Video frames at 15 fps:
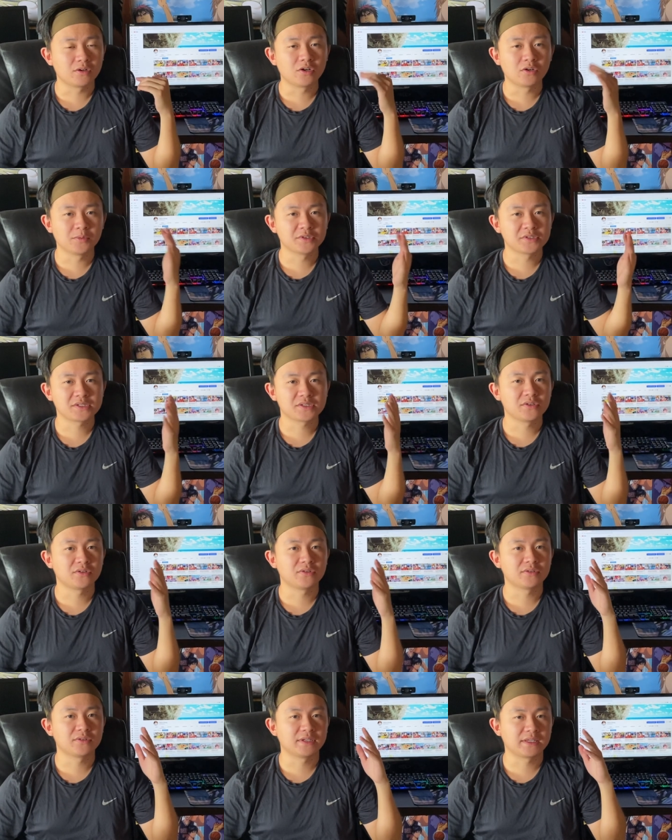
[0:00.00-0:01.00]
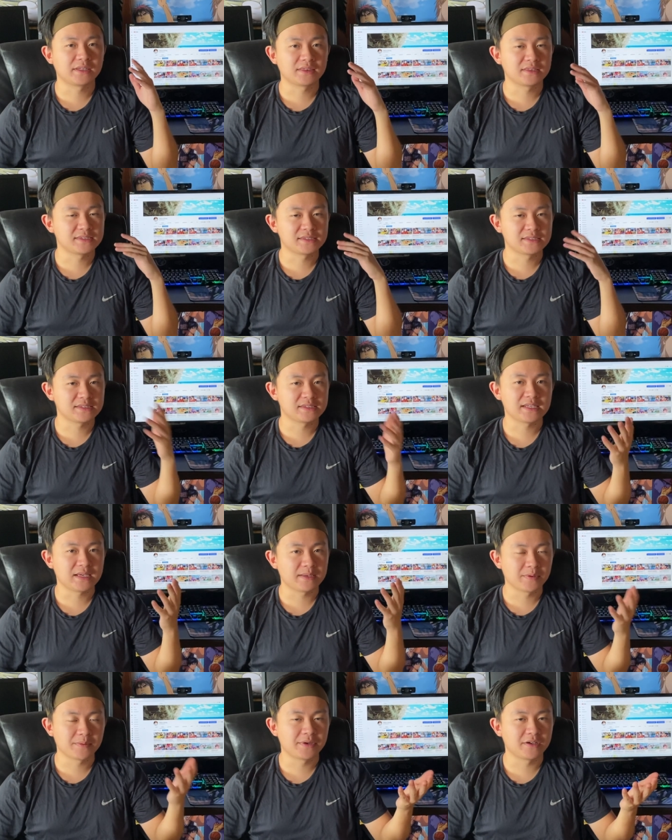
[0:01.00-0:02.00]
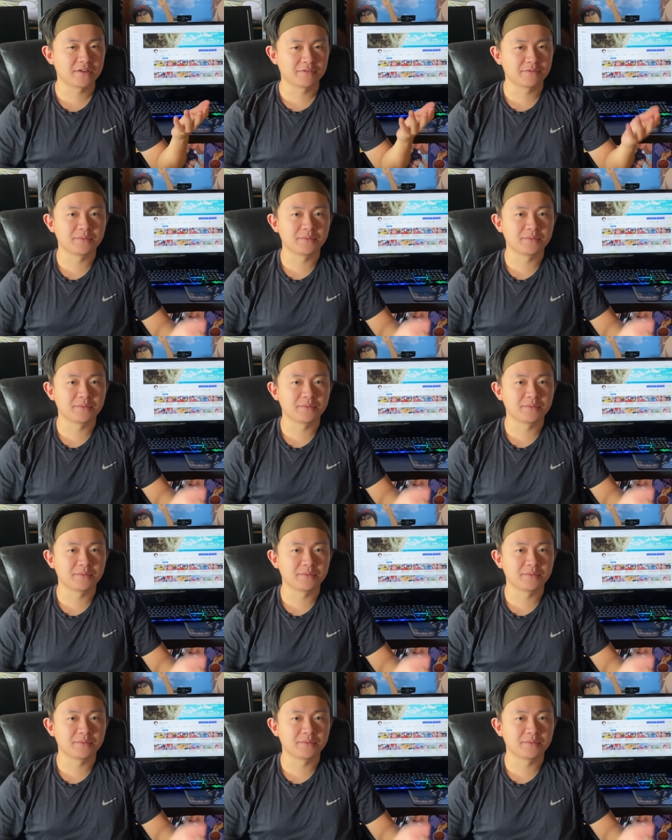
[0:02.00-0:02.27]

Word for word: almost total like the same amount of